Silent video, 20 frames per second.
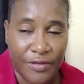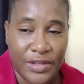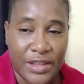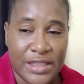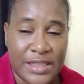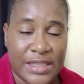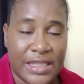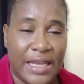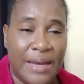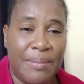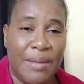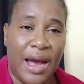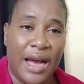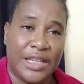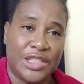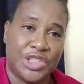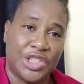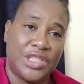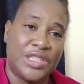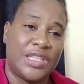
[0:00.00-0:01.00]
the same
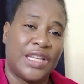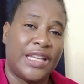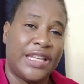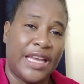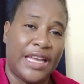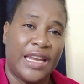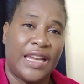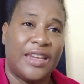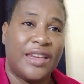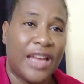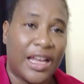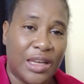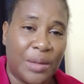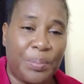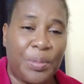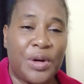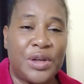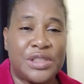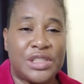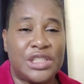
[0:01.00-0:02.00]
actions again. Another
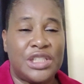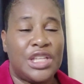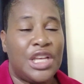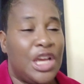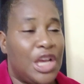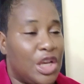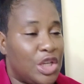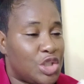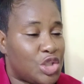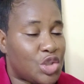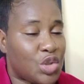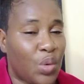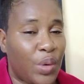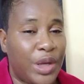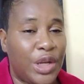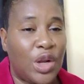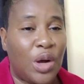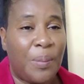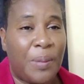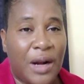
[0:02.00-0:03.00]
person
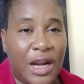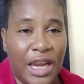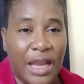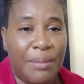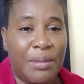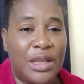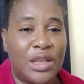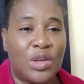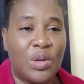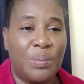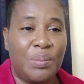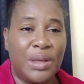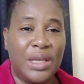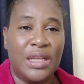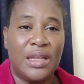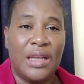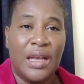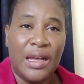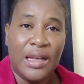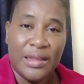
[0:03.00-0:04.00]
showing up, claiming to
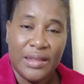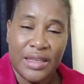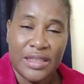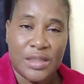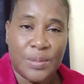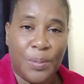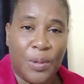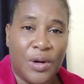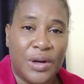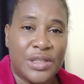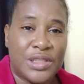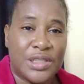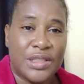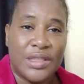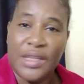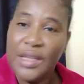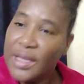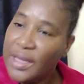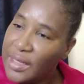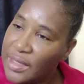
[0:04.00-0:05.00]
be this
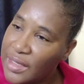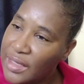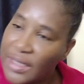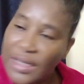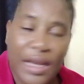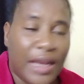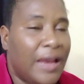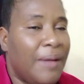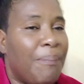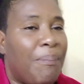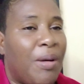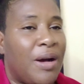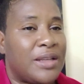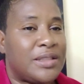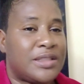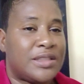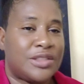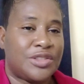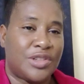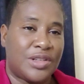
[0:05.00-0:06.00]
person,
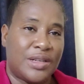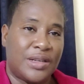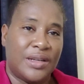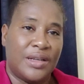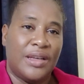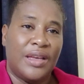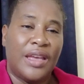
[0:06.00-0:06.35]
ImPoSTeR.